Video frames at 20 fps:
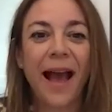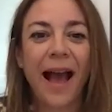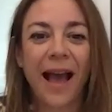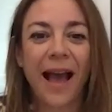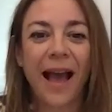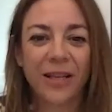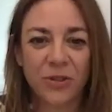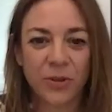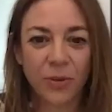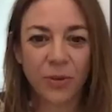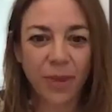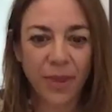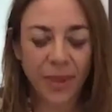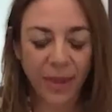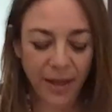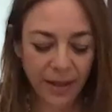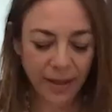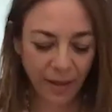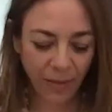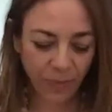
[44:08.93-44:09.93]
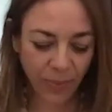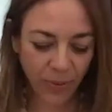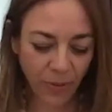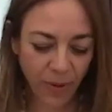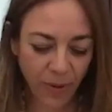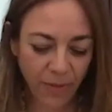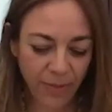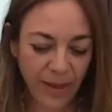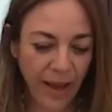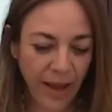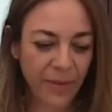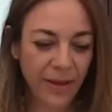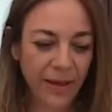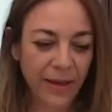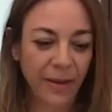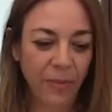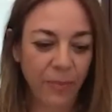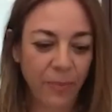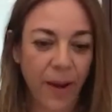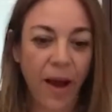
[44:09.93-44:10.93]
I don't think that probably,
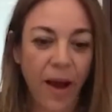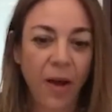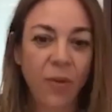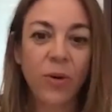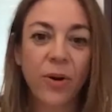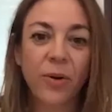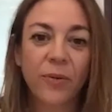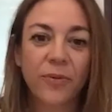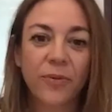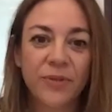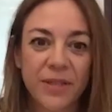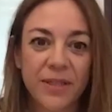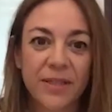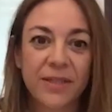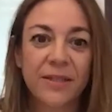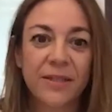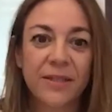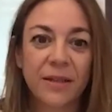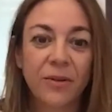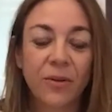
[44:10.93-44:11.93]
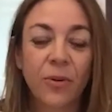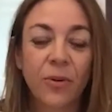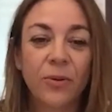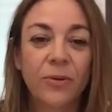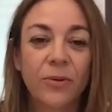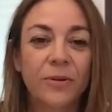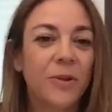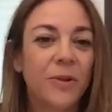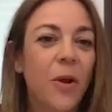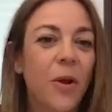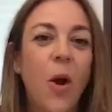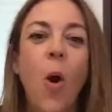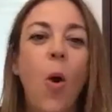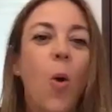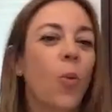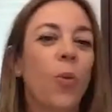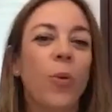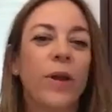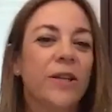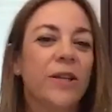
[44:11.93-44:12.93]
the power of sisterhood,
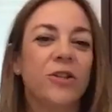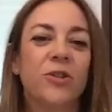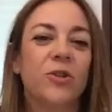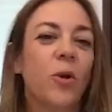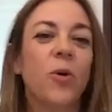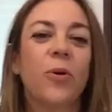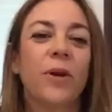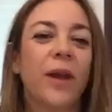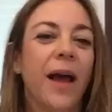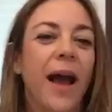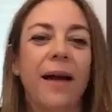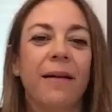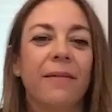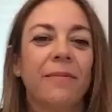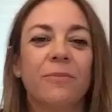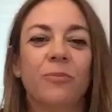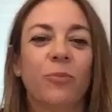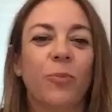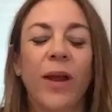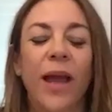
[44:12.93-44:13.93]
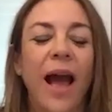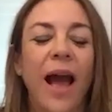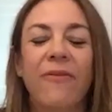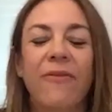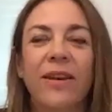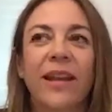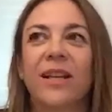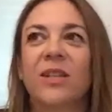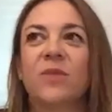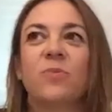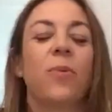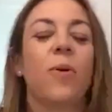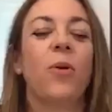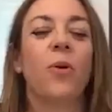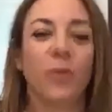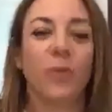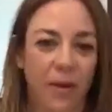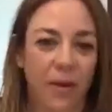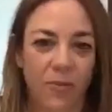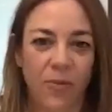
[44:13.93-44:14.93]
we haven't
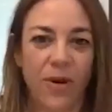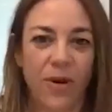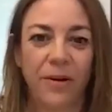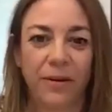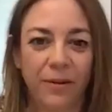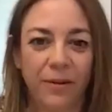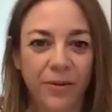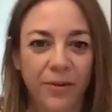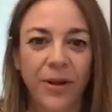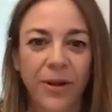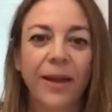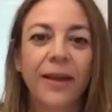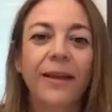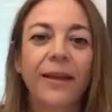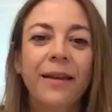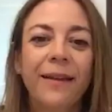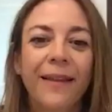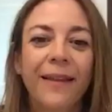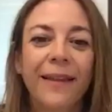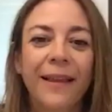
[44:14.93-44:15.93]
explored that one, okay?